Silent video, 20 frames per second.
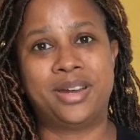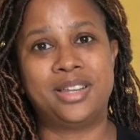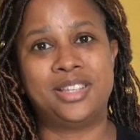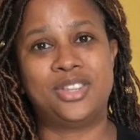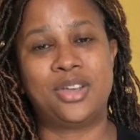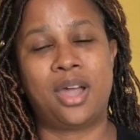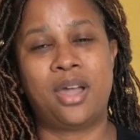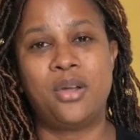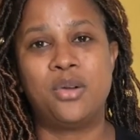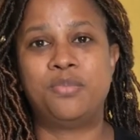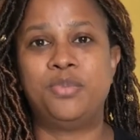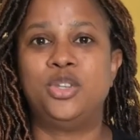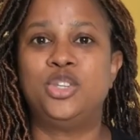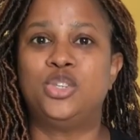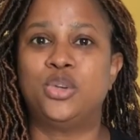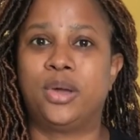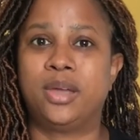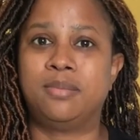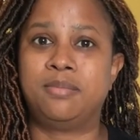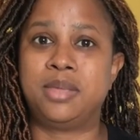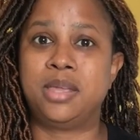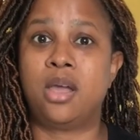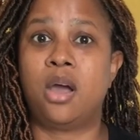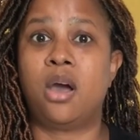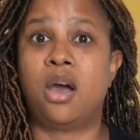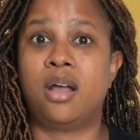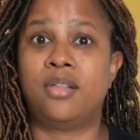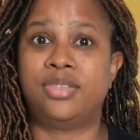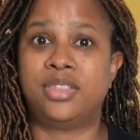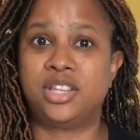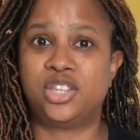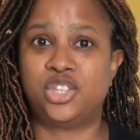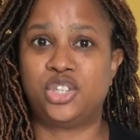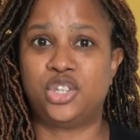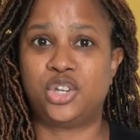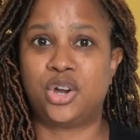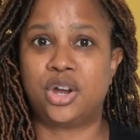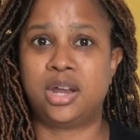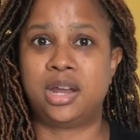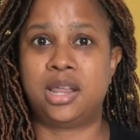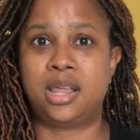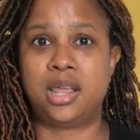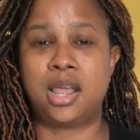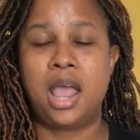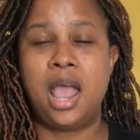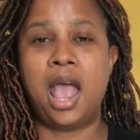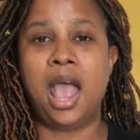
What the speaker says: So I hope you join me on this journey